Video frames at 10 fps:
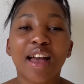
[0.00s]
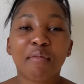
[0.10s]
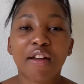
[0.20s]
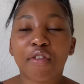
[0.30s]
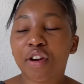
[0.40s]

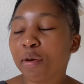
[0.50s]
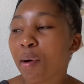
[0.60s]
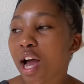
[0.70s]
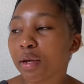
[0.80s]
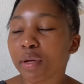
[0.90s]
My favorite
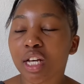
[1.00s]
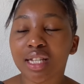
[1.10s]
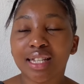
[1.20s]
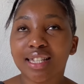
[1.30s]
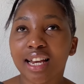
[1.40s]
part because
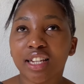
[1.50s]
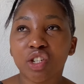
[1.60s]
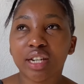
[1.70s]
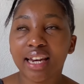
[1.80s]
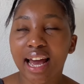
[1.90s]
these are
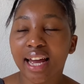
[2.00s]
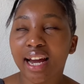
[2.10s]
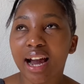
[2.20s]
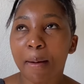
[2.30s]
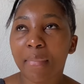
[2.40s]
literally
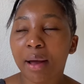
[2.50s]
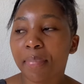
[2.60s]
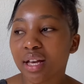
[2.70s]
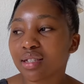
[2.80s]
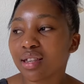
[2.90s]
like my
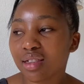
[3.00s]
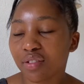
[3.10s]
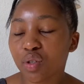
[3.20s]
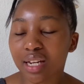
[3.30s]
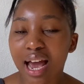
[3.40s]
best
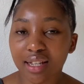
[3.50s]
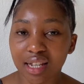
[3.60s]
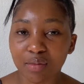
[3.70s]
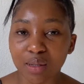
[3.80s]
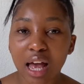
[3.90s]
thrifted
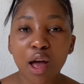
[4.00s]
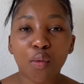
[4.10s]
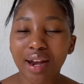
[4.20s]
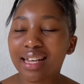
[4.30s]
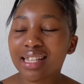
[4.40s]
items.
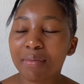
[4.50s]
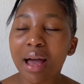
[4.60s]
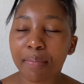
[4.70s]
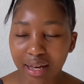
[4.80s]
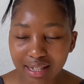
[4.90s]
When I say my
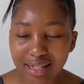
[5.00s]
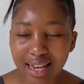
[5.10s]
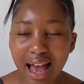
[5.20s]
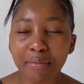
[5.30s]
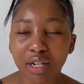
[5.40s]
best,
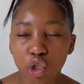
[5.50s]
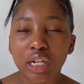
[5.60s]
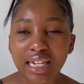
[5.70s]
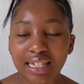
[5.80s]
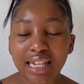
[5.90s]
I'm
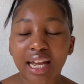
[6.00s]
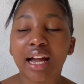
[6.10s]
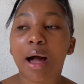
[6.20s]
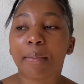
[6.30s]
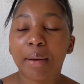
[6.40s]
literally
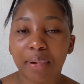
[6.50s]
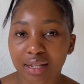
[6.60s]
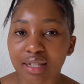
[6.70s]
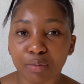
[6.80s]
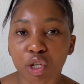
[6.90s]
saying my
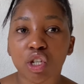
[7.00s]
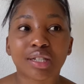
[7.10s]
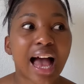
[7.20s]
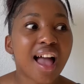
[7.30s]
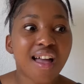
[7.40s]
best because
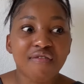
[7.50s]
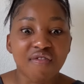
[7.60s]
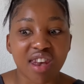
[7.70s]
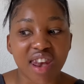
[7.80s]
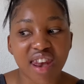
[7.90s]
I
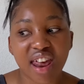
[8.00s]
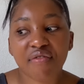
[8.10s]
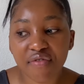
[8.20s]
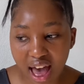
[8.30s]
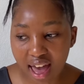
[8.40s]
have
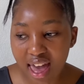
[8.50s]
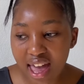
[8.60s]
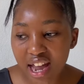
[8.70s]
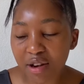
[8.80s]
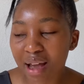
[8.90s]
never
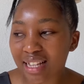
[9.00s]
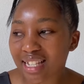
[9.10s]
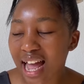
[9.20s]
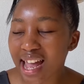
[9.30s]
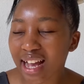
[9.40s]
in my
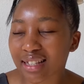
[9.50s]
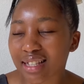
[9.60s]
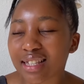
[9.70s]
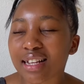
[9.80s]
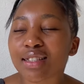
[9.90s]
entire
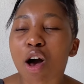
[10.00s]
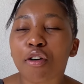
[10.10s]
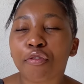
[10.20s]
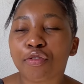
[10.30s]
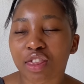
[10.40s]
existence of
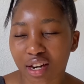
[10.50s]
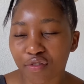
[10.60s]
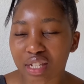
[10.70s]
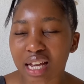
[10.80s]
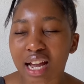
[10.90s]

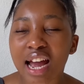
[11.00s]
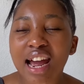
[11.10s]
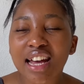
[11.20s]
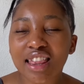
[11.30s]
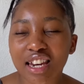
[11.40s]
thrifting,
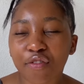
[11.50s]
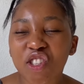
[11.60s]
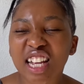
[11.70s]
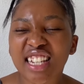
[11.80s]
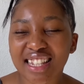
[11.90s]

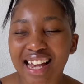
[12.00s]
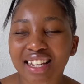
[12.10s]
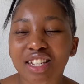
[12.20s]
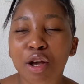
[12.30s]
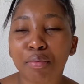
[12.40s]
thrifted
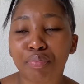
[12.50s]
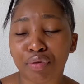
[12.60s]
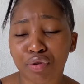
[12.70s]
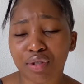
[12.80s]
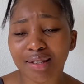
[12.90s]
such
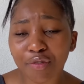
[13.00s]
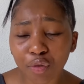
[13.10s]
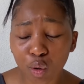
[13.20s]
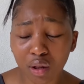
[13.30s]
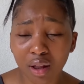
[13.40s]

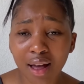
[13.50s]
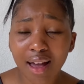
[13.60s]
beautiful